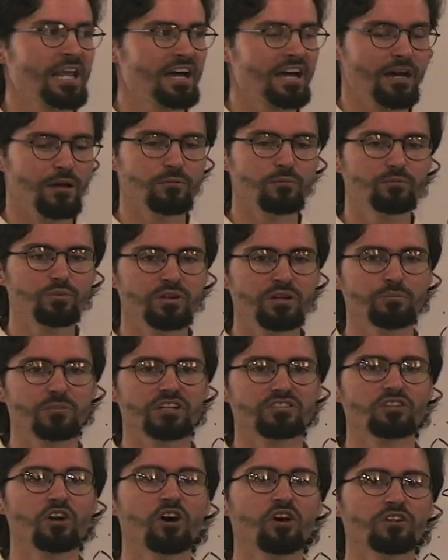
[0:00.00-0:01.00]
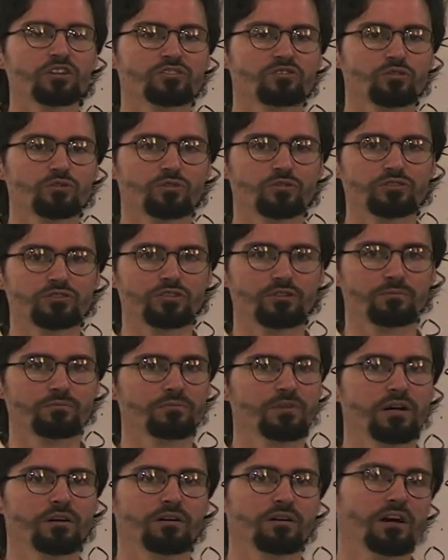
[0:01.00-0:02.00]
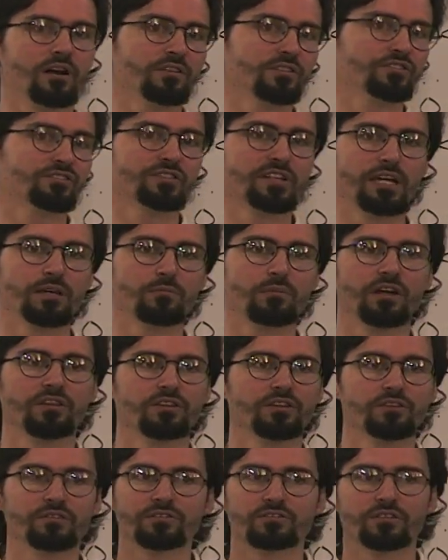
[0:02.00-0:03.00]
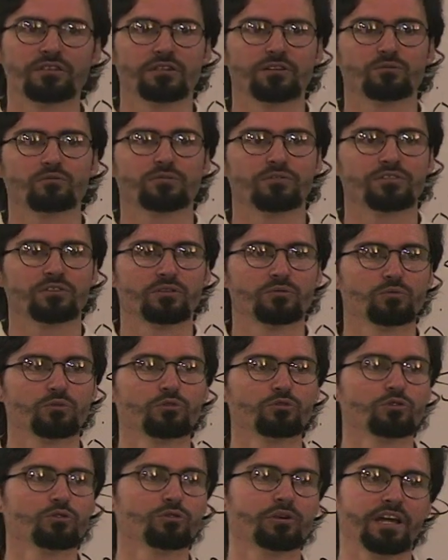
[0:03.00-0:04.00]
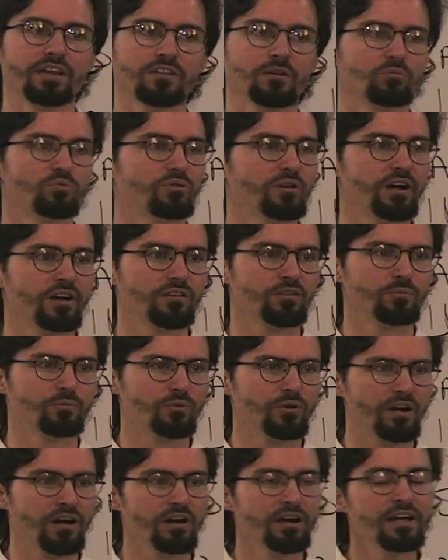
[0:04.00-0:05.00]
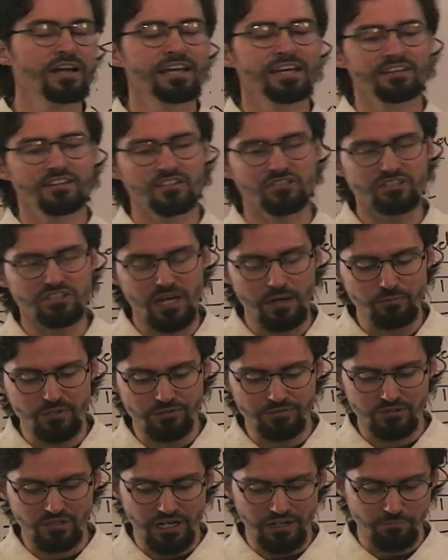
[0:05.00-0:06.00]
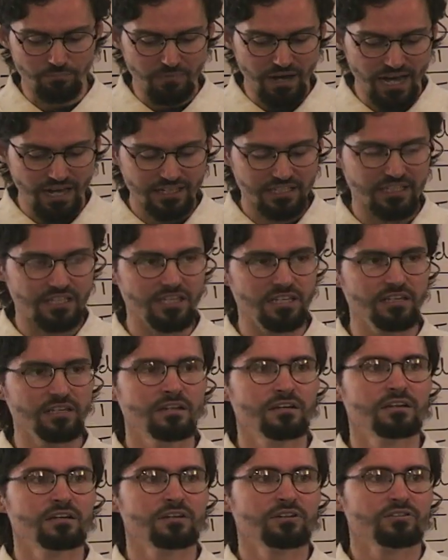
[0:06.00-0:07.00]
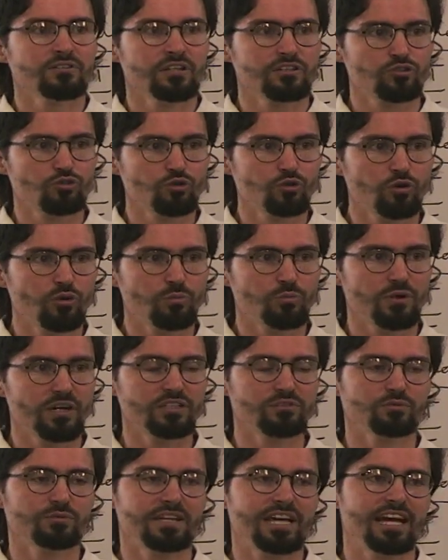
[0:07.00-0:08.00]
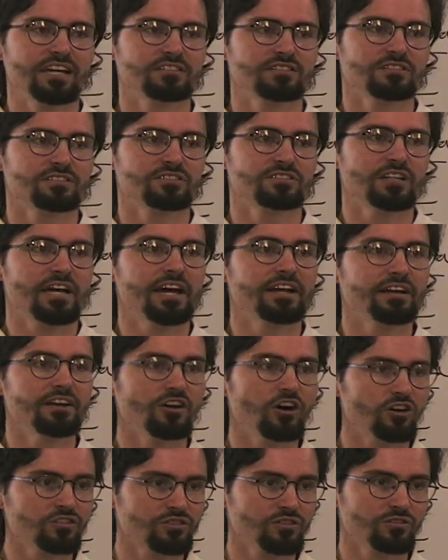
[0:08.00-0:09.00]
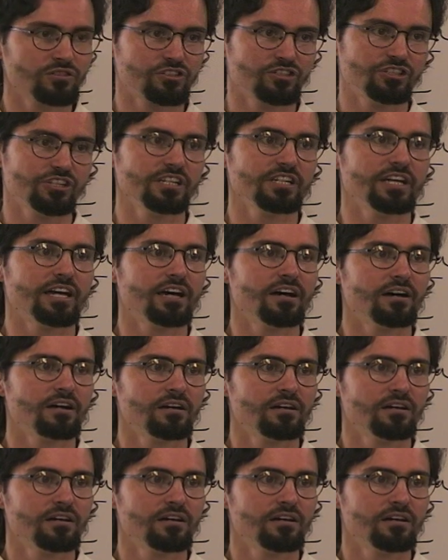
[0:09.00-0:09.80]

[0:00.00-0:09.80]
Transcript: I mean, pretty much all the schools are, are the same on the, the, the wudu and the prayer. The prayer, there's some difference, like Maliki a school prays with hands at the side, and also the Shia